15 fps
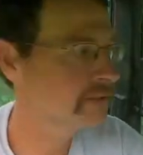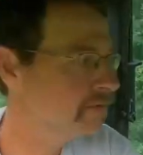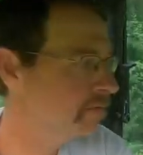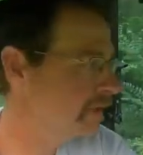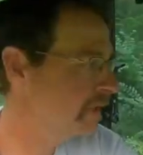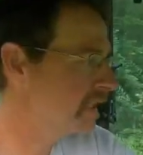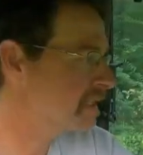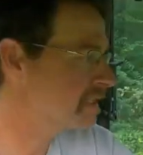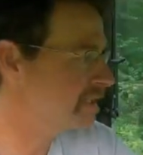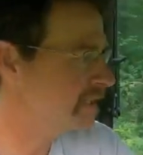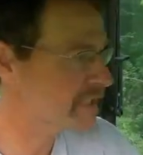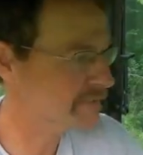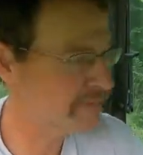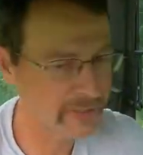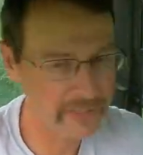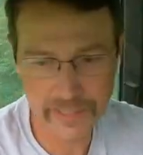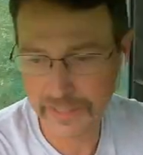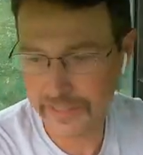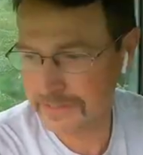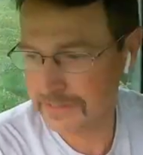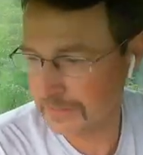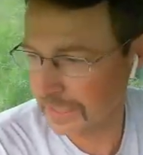Where this next field
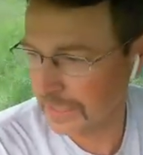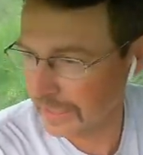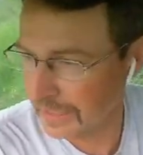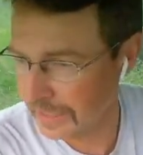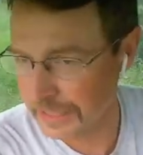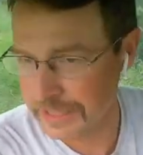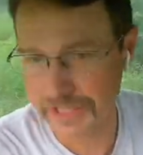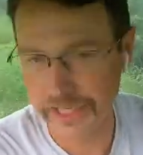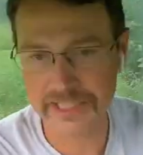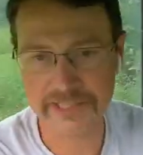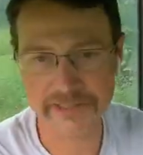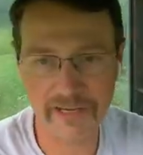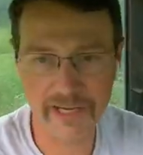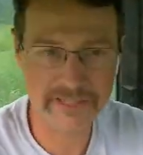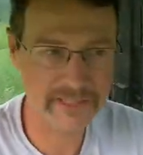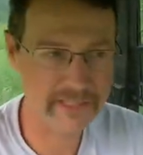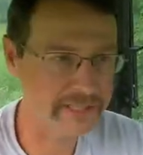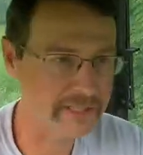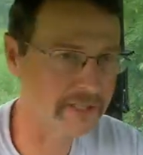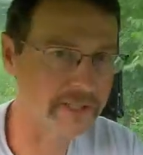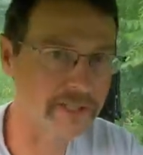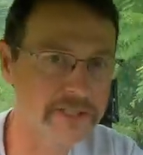area, it's got a lot of Johnson grass in it,
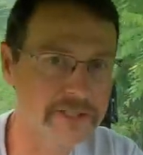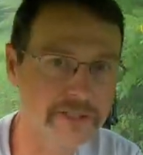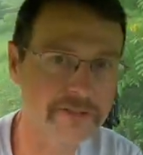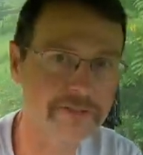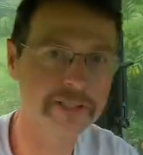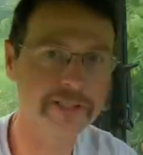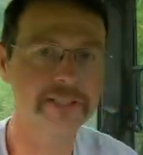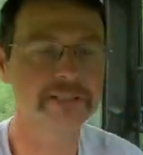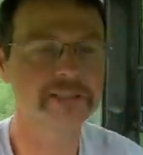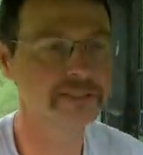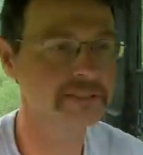so it looks a little thicker.